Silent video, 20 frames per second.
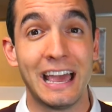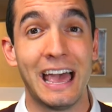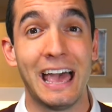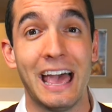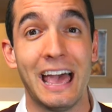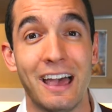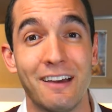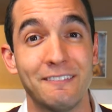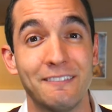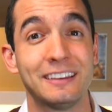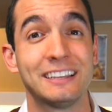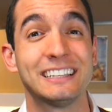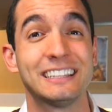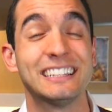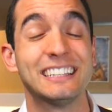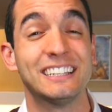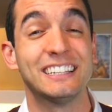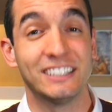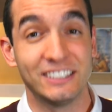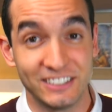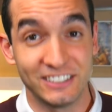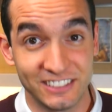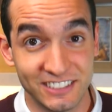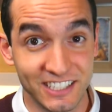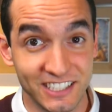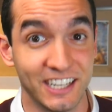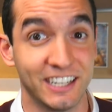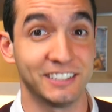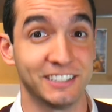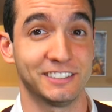having
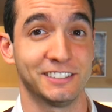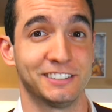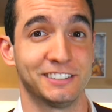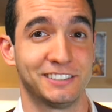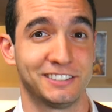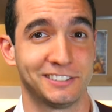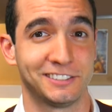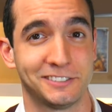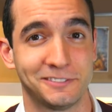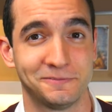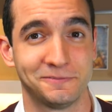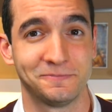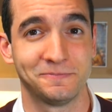senators.